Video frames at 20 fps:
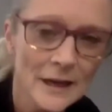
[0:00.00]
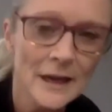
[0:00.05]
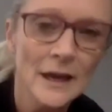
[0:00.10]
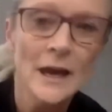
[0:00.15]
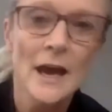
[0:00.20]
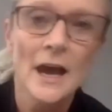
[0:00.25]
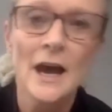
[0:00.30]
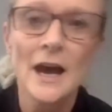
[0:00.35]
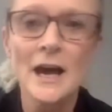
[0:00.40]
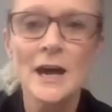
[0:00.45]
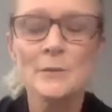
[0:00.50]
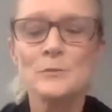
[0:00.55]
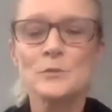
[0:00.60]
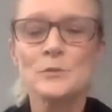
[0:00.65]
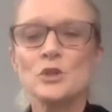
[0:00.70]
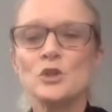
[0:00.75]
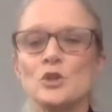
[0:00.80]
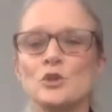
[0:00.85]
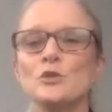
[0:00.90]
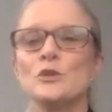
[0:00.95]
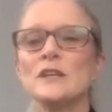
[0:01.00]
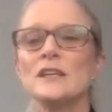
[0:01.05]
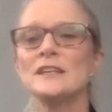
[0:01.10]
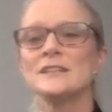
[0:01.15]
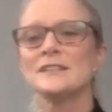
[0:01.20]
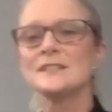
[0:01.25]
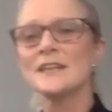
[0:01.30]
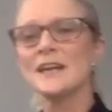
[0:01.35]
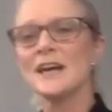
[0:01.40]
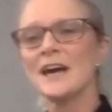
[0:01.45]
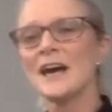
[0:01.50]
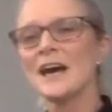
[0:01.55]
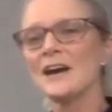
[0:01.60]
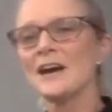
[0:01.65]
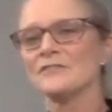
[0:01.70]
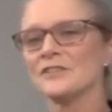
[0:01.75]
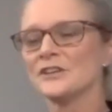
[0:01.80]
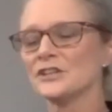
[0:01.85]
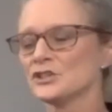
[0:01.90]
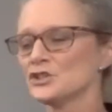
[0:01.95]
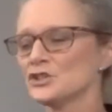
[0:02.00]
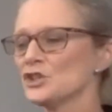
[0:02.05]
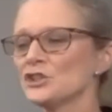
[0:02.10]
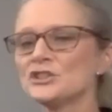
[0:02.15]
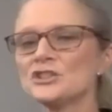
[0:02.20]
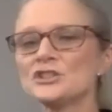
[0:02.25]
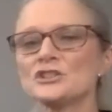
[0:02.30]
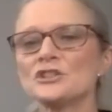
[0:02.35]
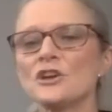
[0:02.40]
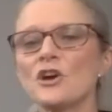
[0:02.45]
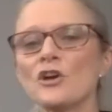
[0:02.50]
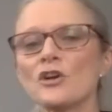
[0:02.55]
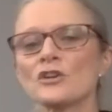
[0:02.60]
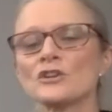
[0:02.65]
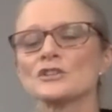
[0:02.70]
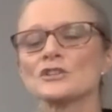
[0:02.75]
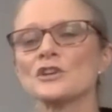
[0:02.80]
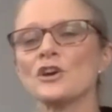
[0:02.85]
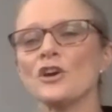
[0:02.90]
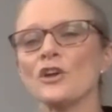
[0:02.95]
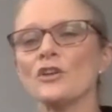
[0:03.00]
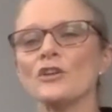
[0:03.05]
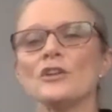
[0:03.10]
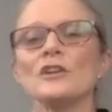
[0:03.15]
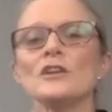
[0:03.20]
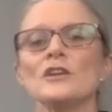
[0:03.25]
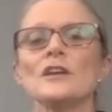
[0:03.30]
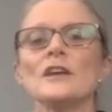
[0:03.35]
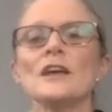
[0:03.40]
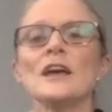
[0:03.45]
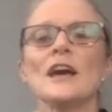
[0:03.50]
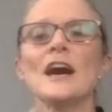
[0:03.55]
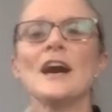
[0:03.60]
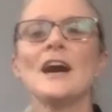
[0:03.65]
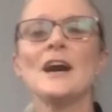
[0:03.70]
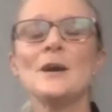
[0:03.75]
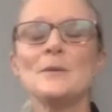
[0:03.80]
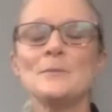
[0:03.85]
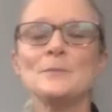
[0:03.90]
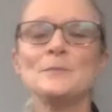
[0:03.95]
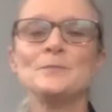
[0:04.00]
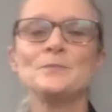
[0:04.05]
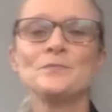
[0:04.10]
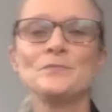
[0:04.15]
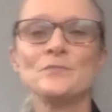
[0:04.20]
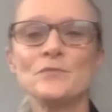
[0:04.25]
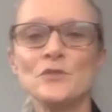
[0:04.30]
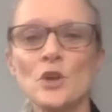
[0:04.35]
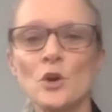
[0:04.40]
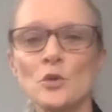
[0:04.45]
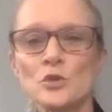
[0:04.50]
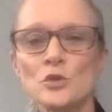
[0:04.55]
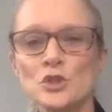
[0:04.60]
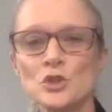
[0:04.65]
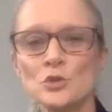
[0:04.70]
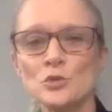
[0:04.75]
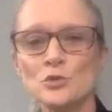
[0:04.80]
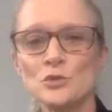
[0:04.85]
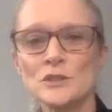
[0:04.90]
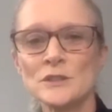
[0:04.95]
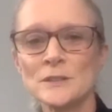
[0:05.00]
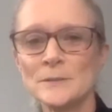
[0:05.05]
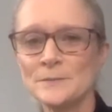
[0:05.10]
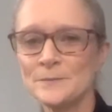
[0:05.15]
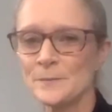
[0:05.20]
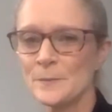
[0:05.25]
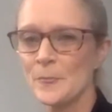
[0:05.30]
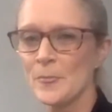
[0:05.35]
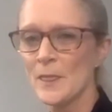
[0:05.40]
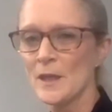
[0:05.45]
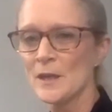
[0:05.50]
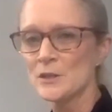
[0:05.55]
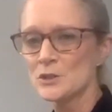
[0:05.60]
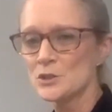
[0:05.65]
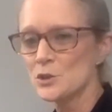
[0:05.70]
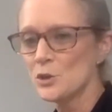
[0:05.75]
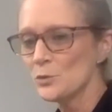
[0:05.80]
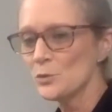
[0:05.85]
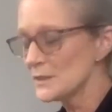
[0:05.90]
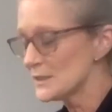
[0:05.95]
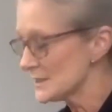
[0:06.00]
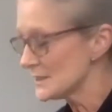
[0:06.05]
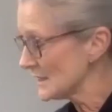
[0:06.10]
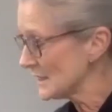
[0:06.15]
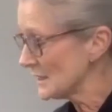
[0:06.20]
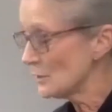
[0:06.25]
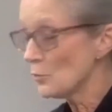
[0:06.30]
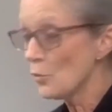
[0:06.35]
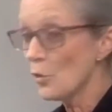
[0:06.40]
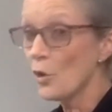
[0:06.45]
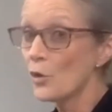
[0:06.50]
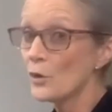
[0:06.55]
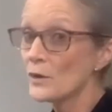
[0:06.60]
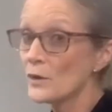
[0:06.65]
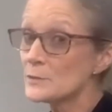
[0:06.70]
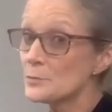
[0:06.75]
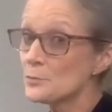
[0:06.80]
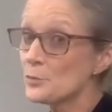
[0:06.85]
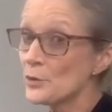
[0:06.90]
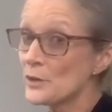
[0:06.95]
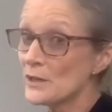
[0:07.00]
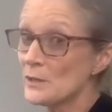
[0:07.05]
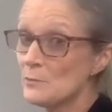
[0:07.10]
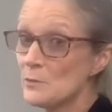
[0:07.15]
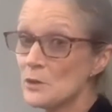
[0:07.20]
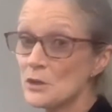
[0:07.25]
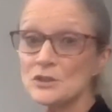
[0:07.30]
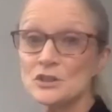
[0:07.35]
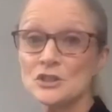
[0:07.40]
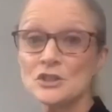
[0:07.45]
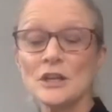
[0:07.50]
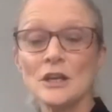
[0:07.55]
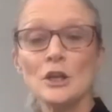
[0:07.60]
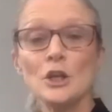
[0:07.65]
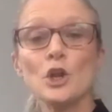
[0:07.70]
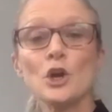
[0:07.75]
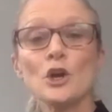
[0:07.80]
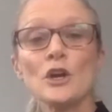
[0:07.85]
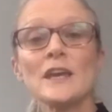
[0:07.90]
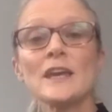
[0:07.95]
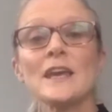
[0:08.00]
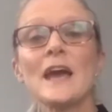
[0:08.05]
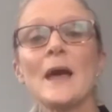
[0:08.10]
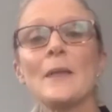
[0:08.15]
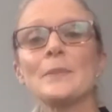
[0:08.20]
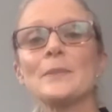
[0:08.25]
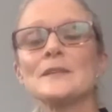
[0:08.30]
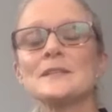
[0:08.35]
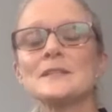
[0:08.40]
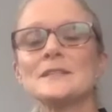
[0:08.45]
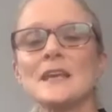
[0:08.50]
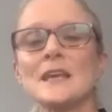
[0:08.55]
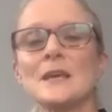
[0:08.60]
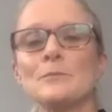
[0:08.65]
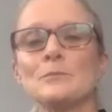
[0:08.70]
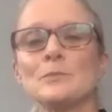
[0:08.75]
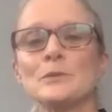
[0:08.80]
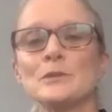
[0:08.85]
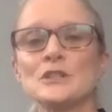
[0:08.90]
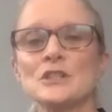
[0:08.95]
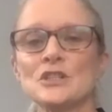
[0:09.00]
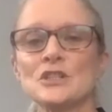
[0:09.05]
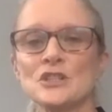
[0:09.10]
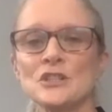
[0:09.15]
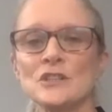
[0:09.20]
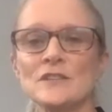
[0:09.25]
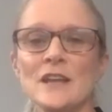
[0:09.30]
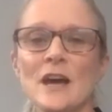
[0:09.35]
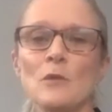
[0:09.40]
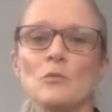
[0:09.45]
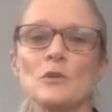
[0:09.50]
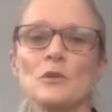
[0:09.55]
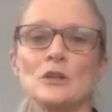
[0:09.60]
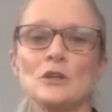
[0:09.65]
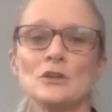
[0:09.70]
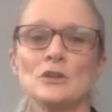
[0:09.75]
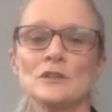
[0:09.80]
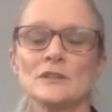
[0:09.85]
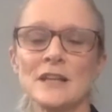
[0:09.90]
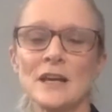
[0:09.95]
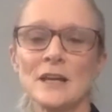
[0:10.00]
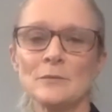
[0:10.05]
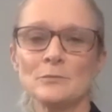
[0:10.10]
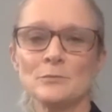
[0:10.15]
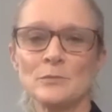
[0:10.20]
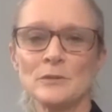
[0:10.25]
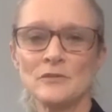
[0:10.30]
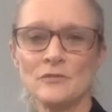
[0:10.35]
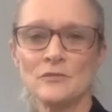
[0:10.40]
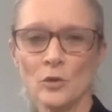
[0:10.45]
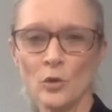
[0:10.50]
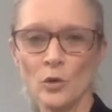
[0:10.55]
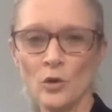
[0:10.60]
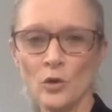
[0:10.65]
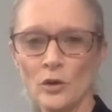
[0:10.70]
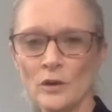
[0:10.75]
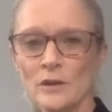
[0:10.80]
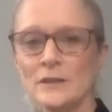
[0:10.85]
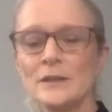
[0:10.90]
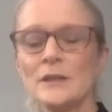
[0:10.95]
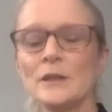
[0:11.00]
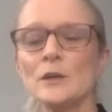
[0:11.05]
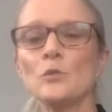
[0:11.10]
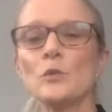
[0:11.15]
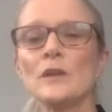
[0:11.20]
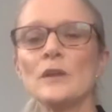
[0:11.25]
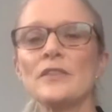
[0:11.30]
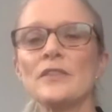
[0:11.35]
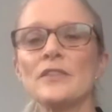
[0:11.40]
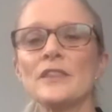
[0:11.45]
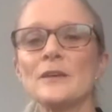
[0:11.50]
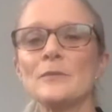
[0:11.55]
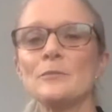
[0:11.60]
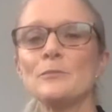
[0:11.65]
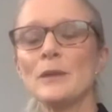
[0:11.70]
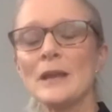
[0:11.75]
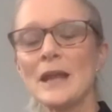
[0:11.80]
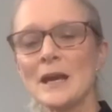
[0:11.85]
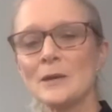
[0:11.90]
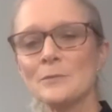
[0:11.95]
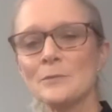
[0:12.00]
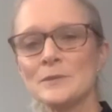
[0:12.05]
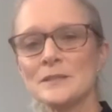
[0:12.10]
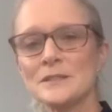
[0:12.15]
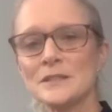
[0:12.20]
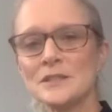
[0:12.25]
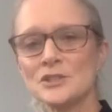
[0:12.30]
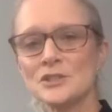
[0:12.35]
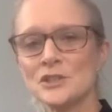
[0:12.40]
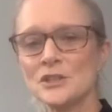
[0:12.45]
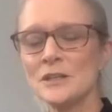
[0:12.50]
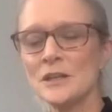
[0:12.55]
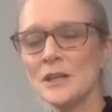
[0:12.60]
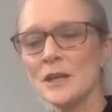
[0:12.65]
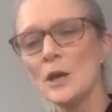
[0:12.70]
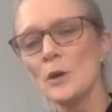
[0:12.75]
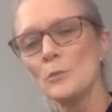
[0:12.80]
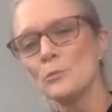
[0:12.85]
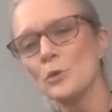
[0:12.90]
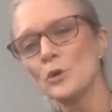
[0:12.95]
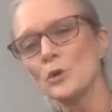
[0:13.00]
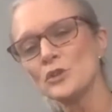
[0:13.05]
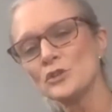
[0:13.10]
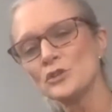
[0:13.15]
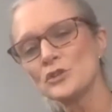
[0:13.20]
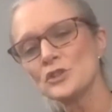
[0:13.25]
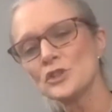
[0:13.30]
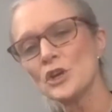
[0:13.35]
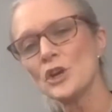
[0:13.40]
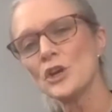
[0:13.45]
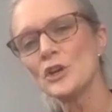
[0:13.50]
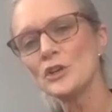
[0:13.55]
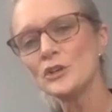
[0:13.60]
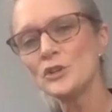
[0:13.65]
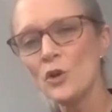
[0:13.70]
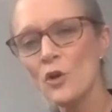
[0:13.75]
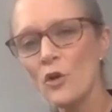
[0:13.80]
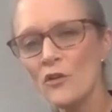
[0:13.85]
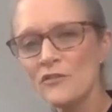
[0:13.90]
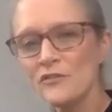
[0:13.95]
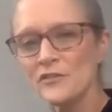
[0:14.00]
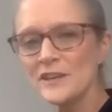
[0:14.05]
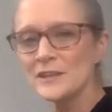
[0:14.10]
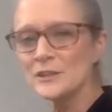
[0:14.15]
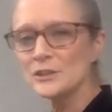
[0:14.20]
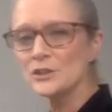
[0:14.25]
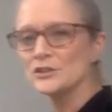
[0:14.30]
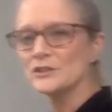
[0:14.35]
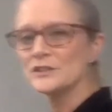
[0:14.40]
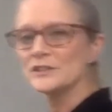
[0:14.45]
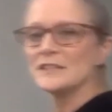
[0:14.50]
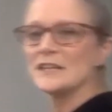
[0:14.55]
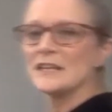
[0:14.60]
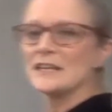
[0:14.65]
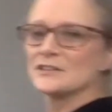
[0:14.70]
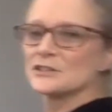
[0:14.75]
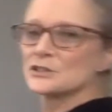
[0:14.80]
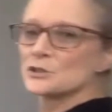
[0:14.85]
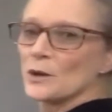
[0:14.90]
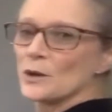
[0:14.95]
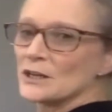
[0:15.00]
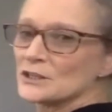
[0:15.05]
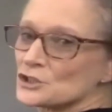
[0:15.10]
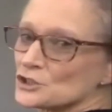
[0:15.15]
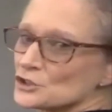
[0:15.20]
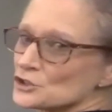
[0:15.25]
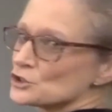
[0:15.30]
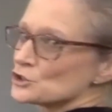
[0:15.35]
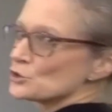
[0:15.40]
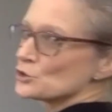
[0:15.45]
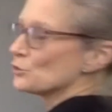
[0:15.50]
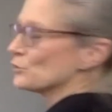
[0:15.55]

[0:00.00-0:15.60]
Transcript: um, you need to have just socks on, um, no shoes. So a seal walk is pretty much looking at the same position that we looked at before with the plank position, but you turn your feet underneath. So I'll just show